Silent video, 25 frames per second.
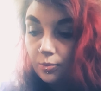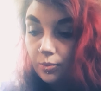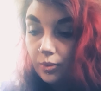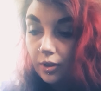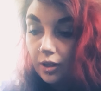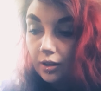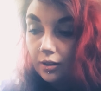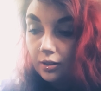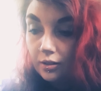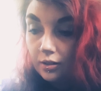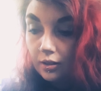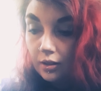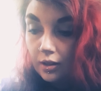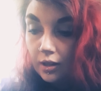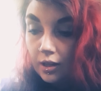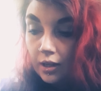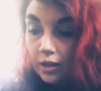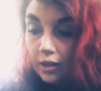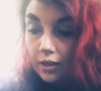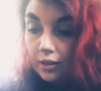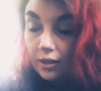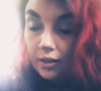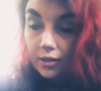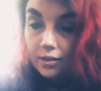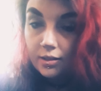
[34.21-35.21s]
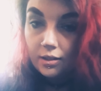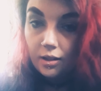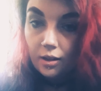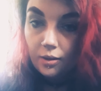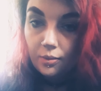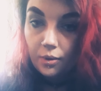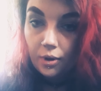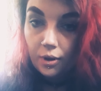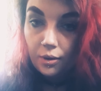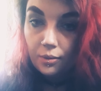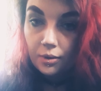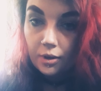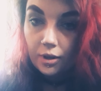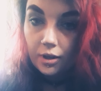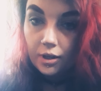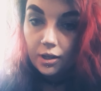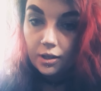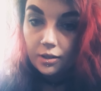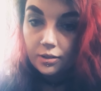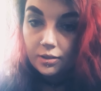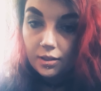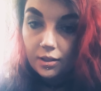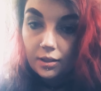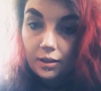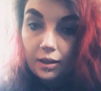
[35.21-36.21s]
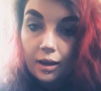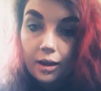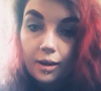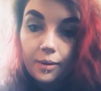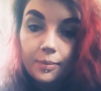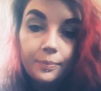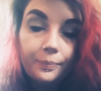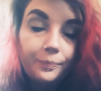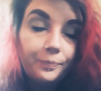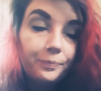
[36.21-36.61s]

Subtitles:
but that's not why we're here today.